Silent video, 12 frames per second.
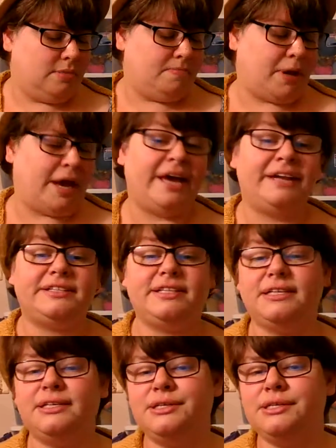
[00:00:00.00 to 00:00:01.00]

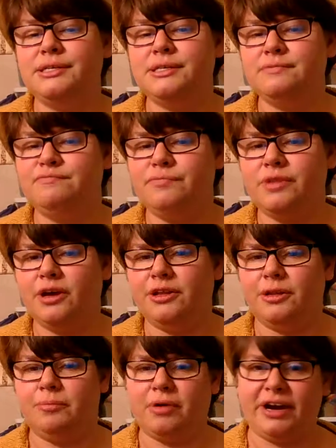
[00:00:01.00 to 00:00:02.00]
But on
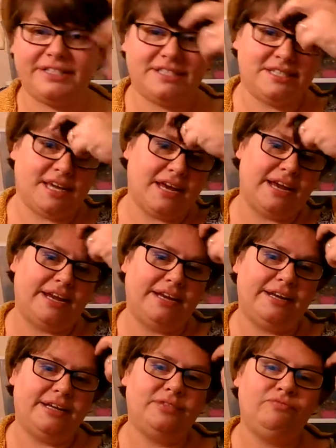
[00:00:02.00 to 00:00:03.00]
the bright side,